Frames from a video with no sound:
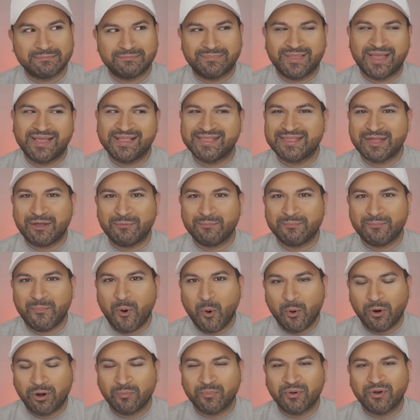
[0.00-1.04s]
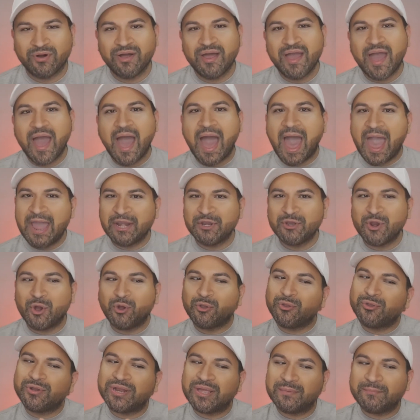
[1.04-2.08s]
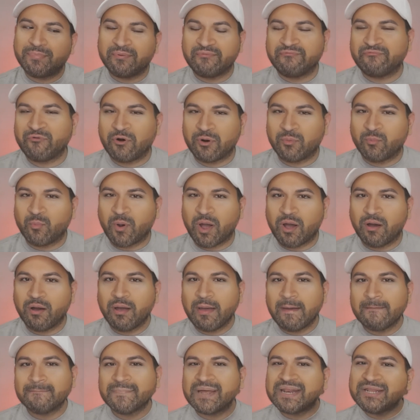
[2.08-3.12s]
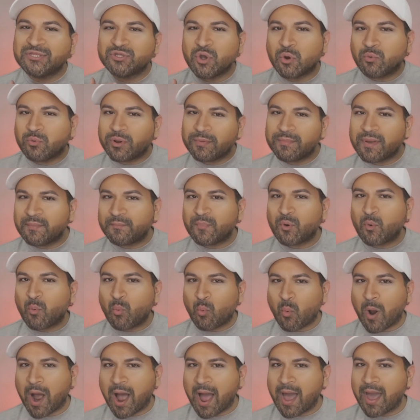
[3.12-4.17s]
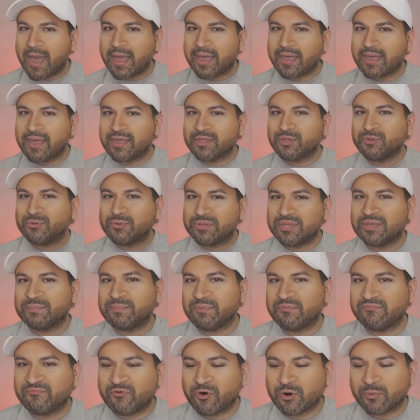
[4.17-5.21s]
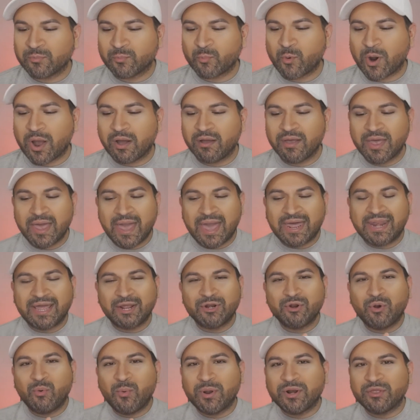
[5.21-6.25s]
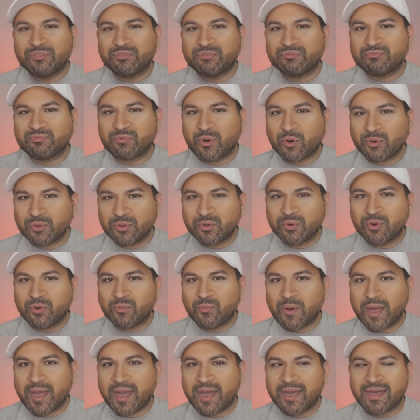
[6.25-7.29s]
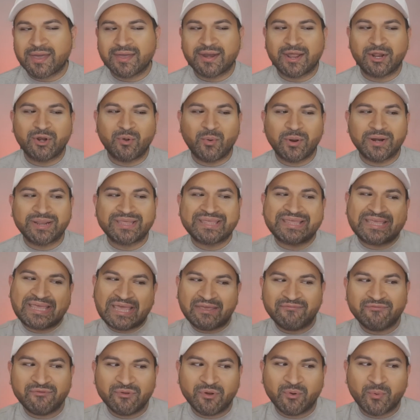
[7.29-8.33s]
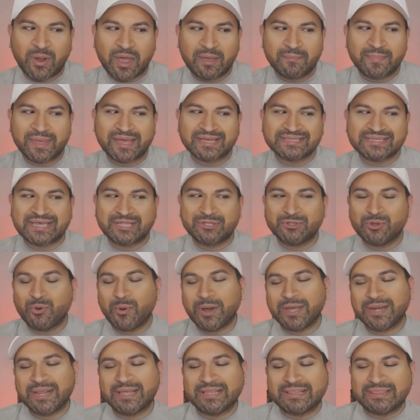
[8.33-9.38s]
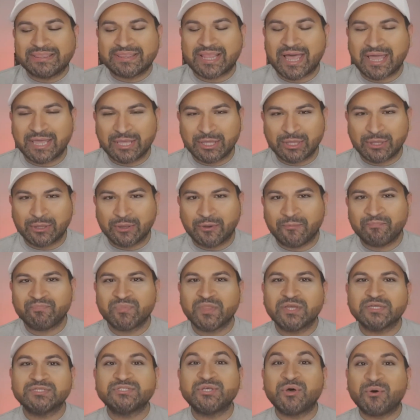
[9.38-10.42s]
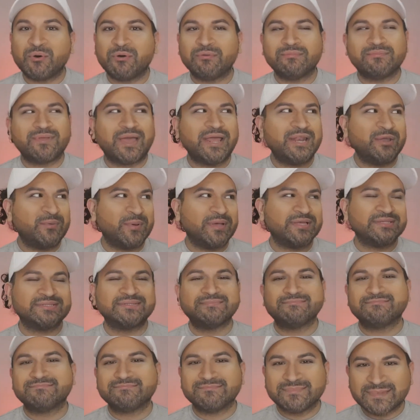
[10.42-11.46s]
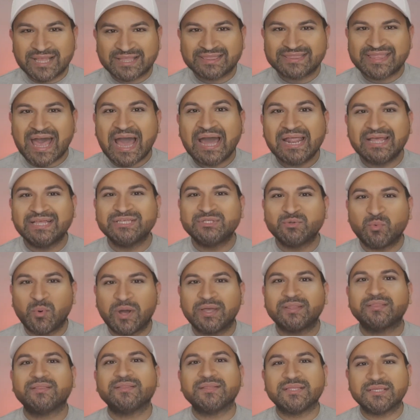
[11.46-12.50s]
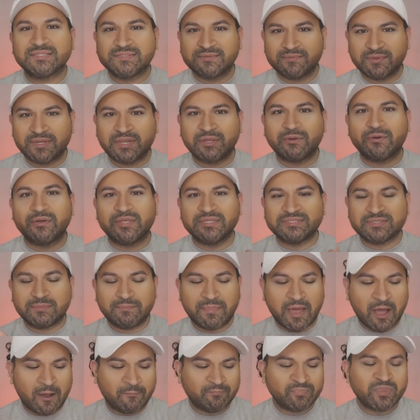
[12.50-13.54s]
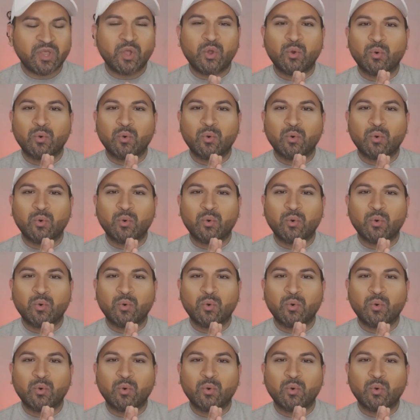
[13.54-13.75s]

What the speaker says: That sounds horrible. I know you didn't perform well, but I don't remember why you didn't perform well. And I don't want to throw you away and I don't want to give you away because I know I didn't like you. So anyways, that is what this video is about.